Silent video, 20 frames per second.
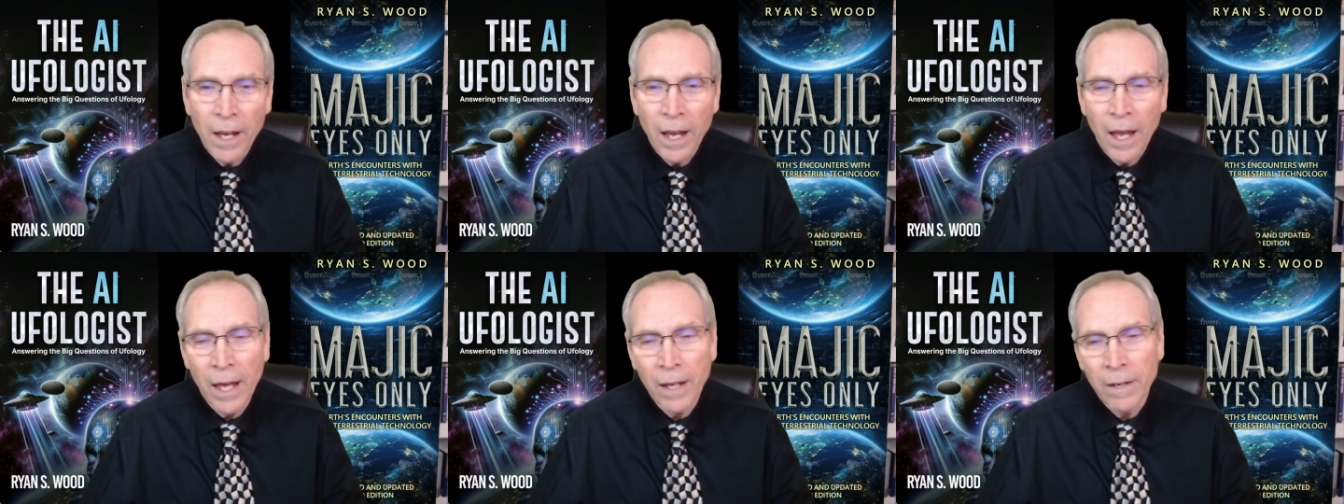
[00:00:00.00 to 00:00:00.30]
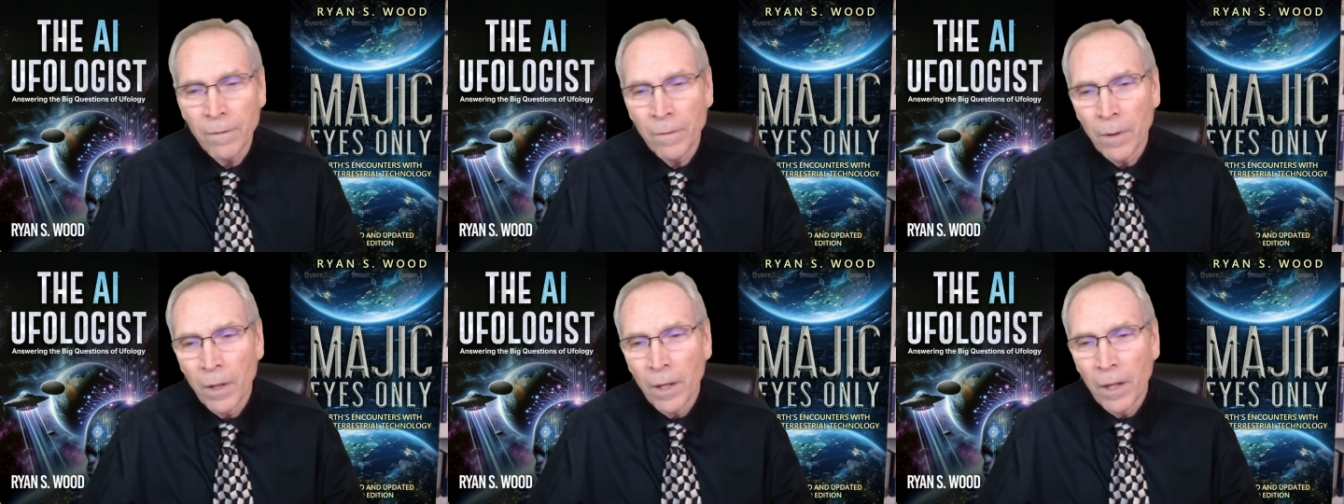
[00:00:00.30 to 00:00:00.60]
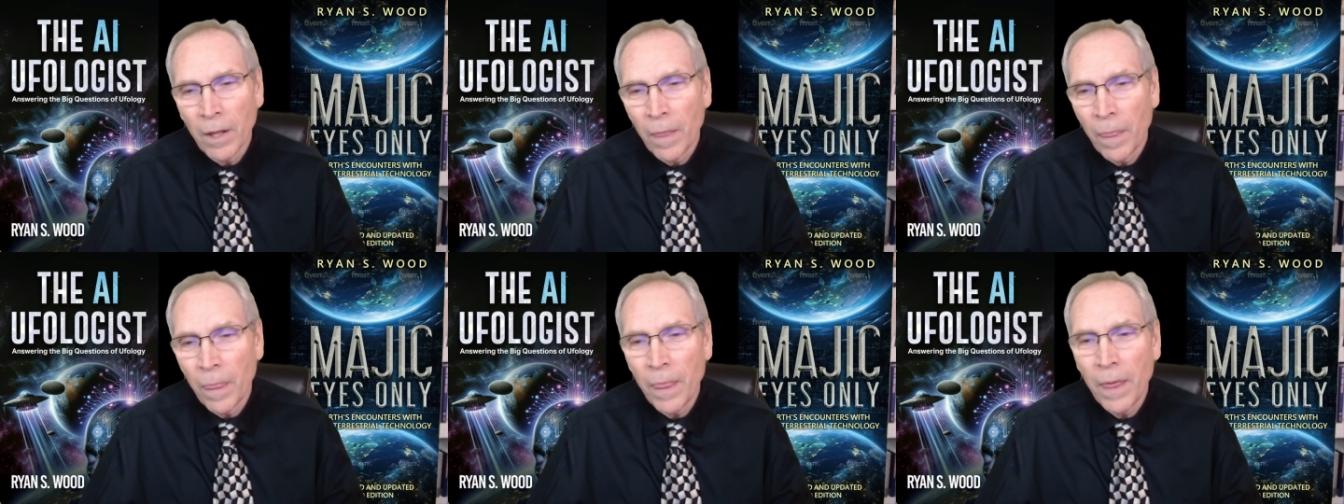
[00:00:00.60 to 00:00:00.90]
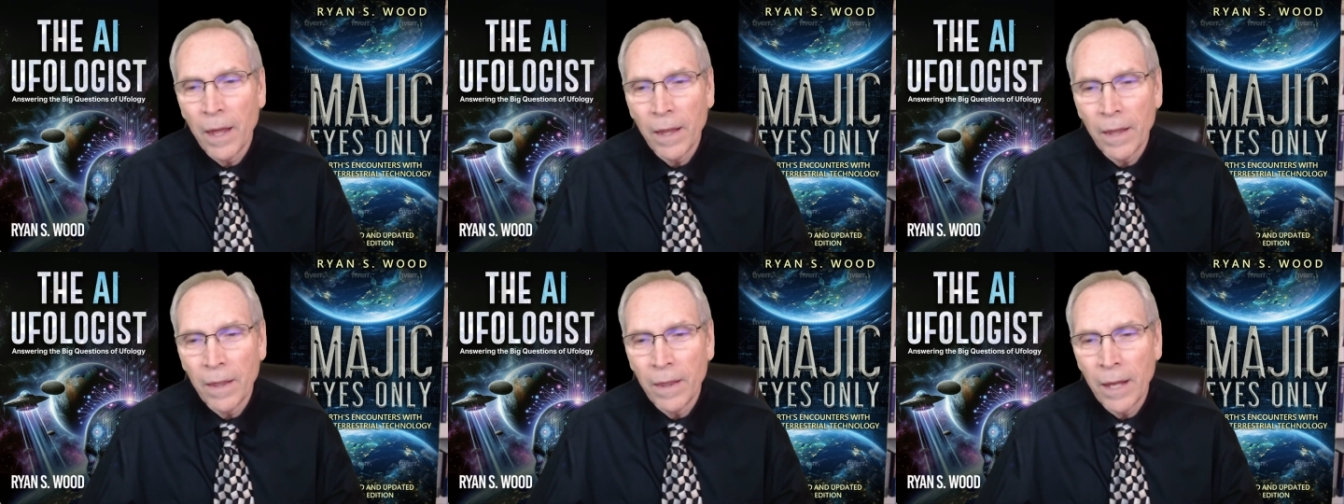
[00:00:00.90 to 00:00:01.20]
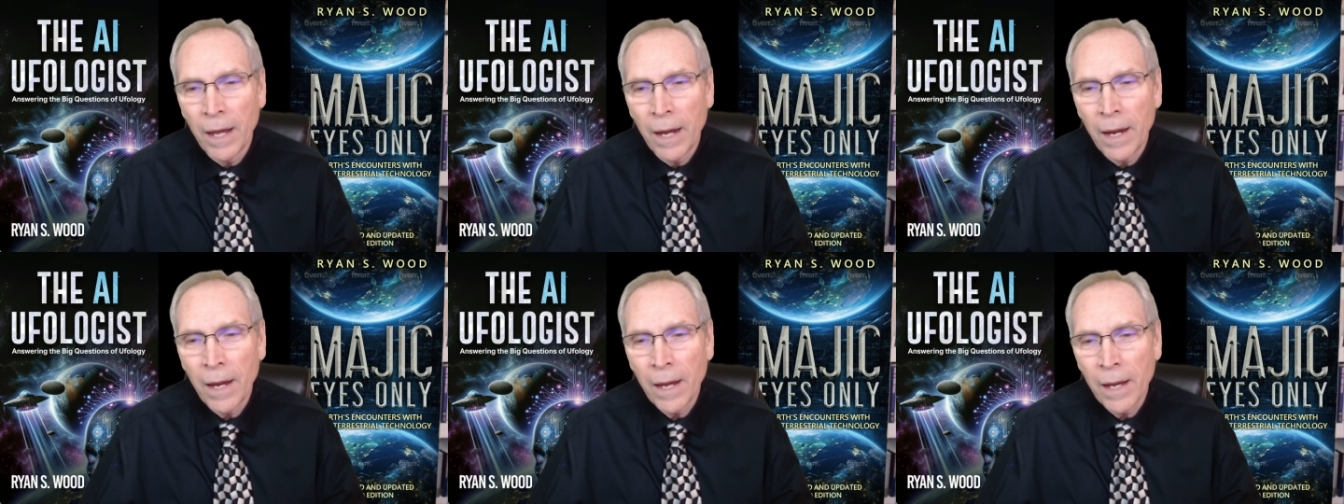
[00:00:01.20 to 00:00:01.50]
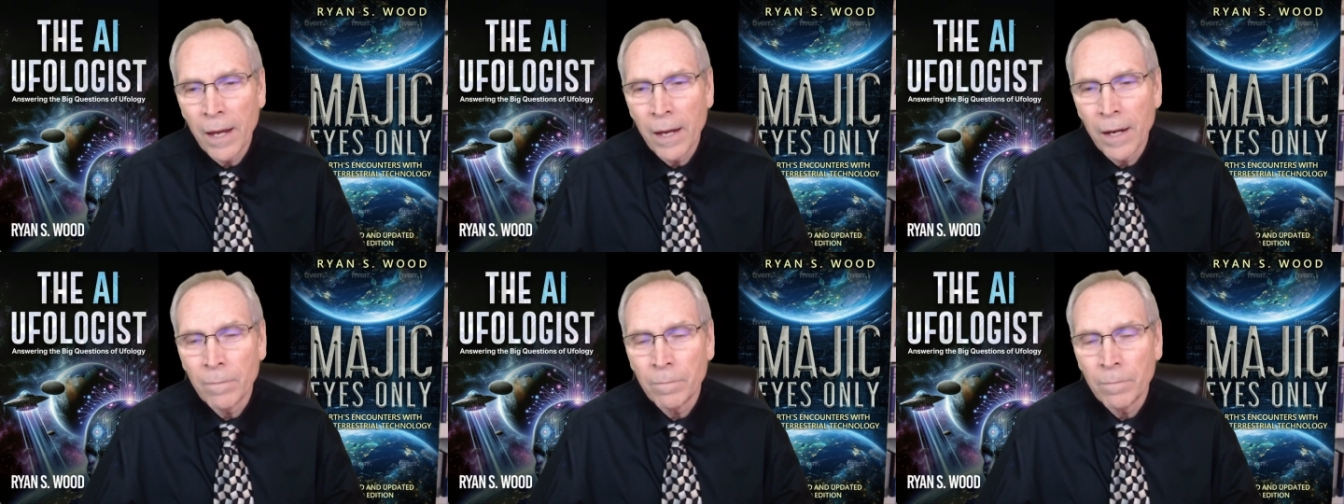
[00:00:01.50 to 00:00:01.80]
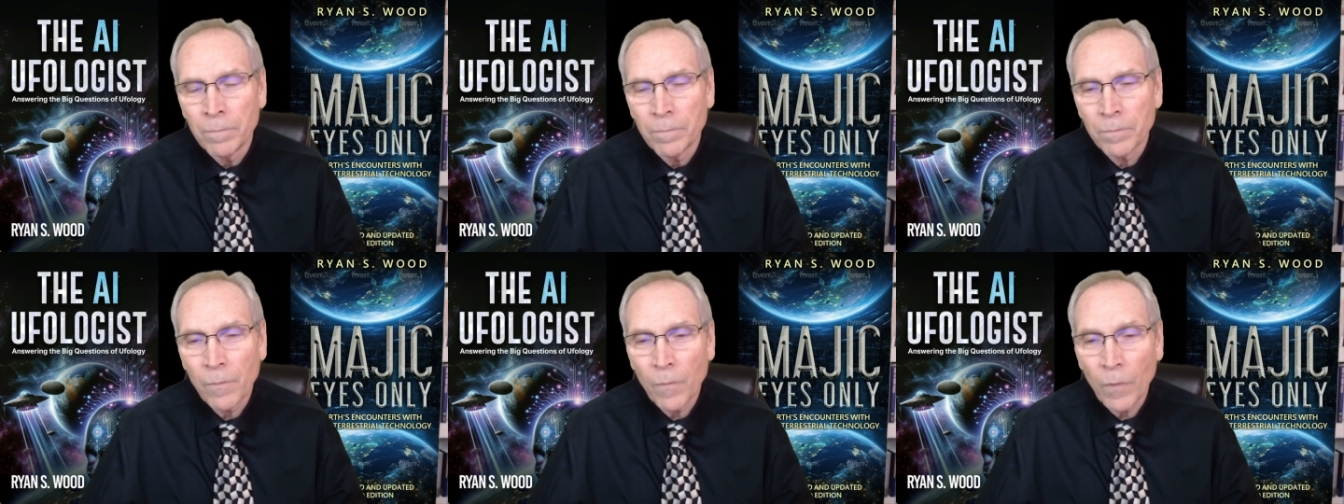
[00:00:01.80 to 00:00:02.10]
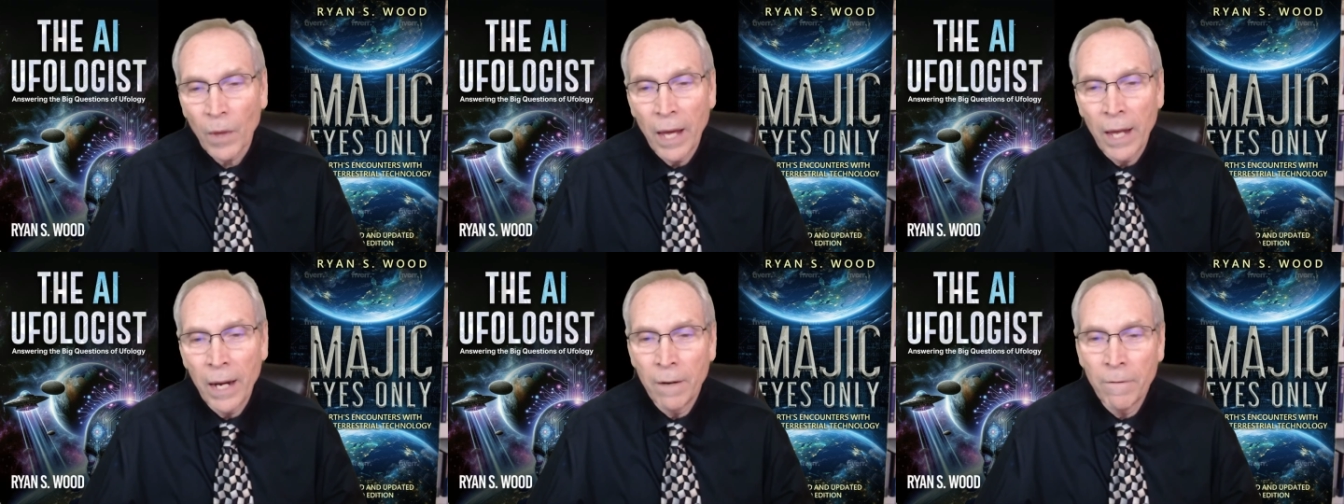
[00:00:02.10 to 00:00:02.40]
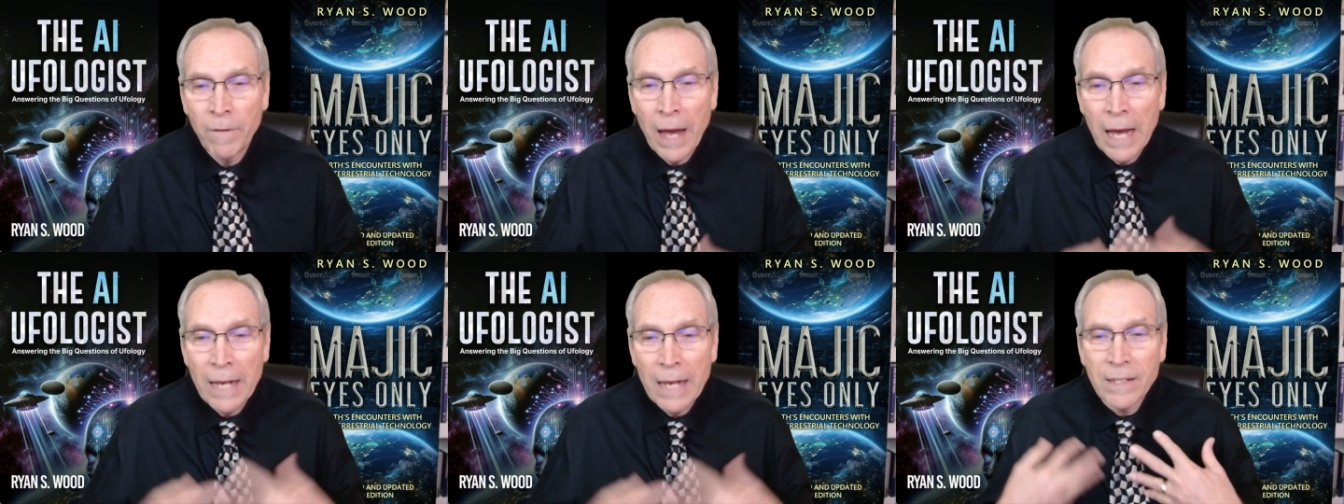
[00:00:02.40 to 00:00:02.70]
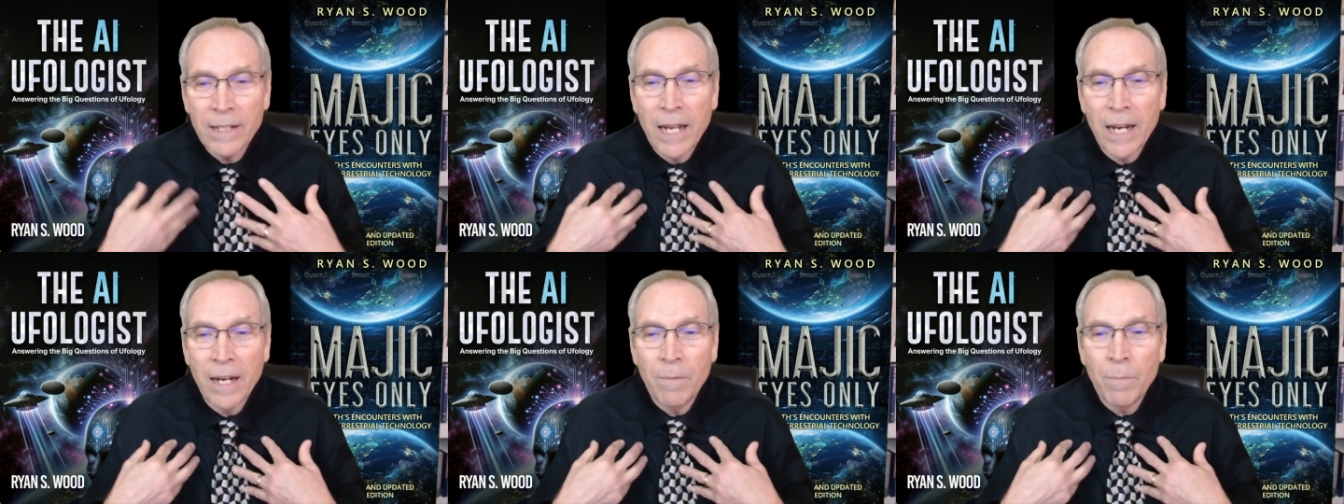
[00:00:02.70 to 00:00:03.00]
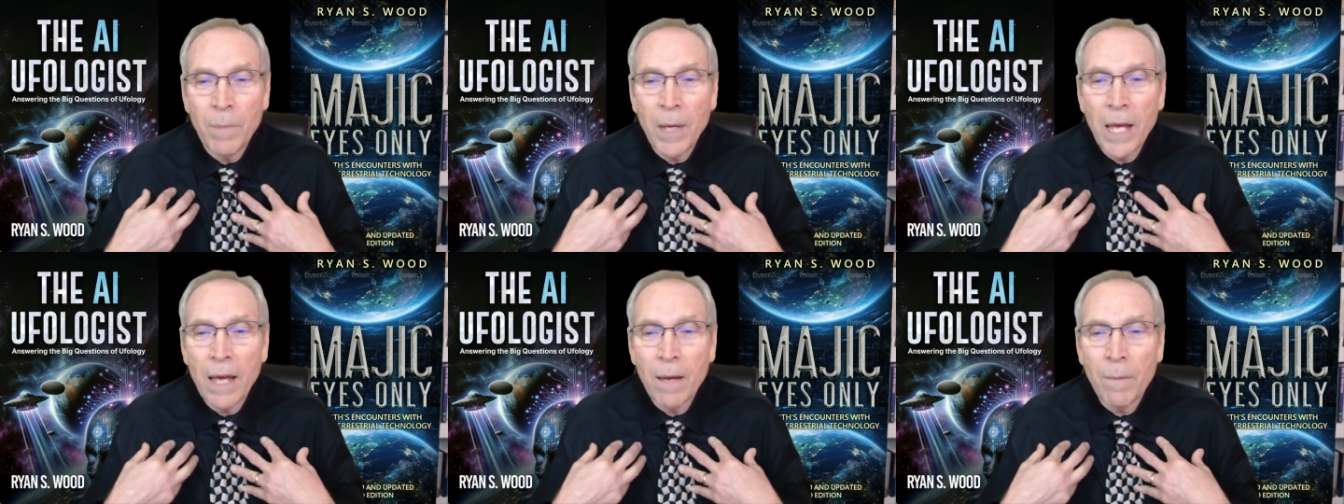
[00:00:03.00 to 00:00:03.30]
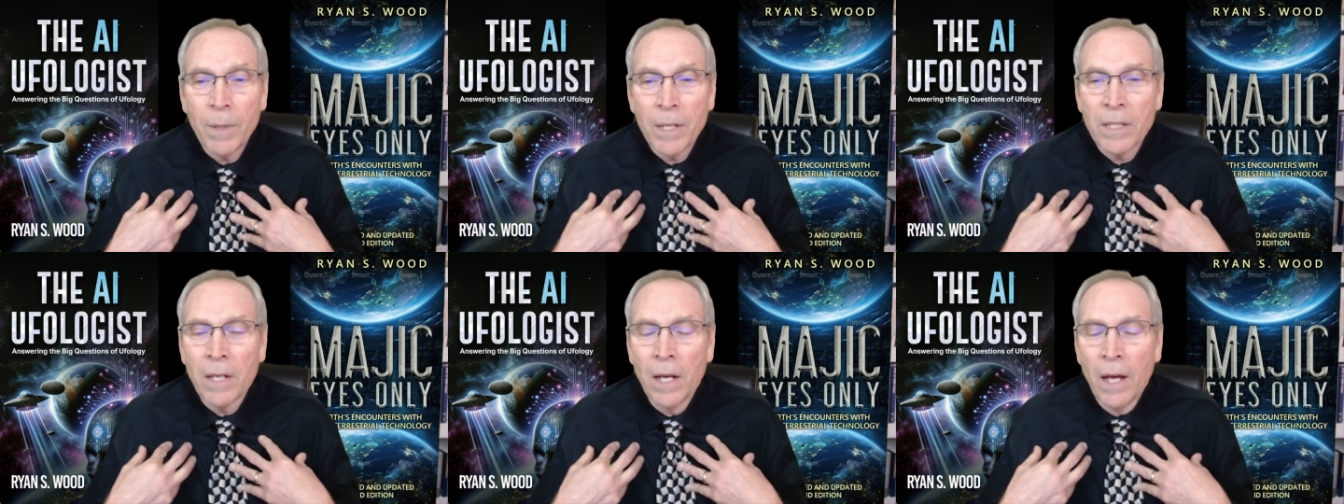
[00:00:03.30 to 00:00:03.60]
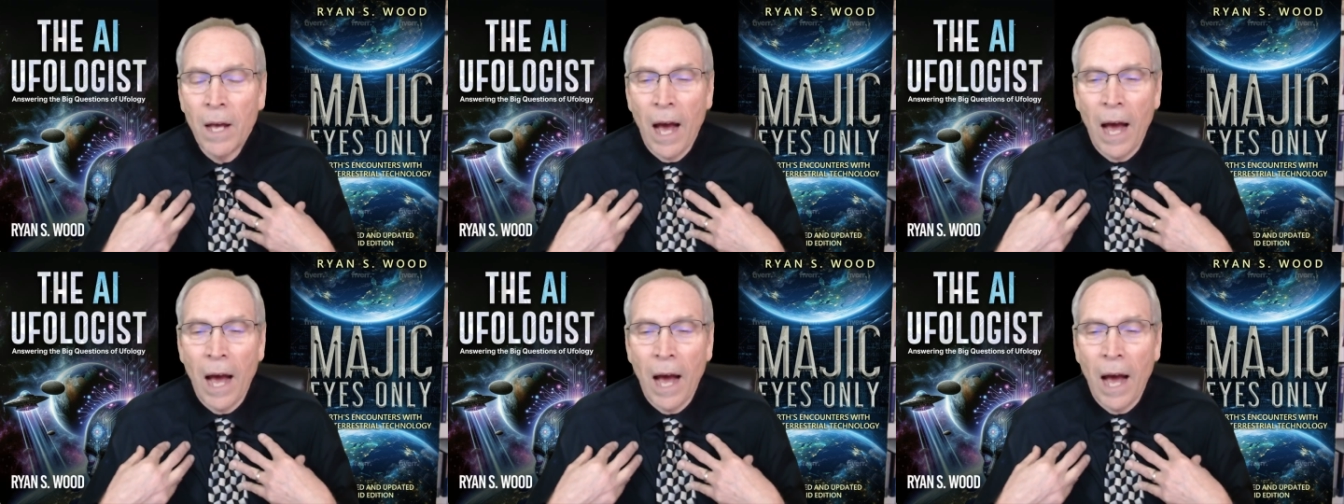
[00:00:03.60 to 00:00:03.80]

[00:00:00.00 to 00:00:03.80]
And they and it fascinated me because I